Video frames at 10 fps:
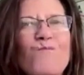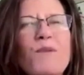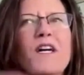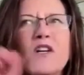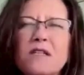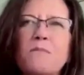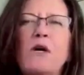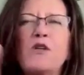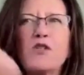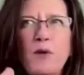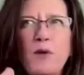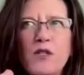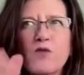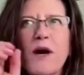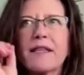because the multiple
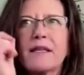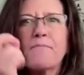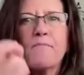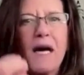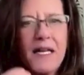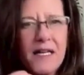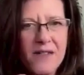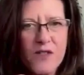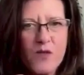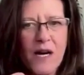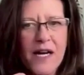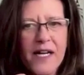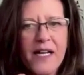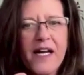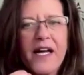is right, the money is
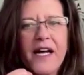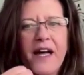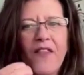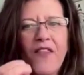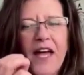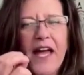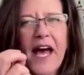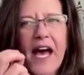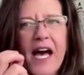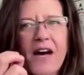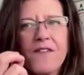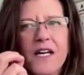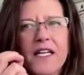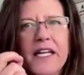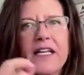right, they have
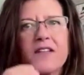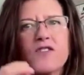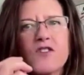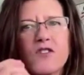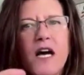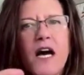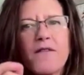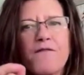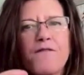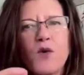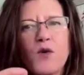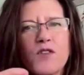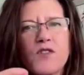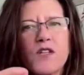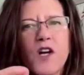an easier time
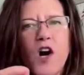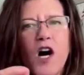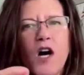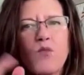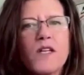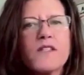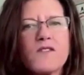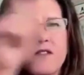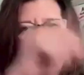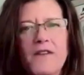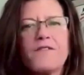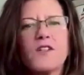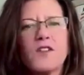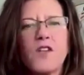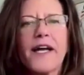focusing on what does life
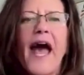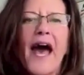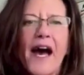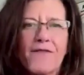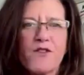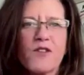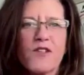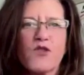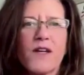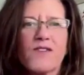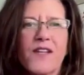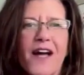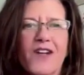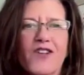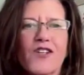look like after the
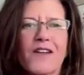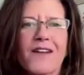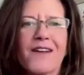transaction.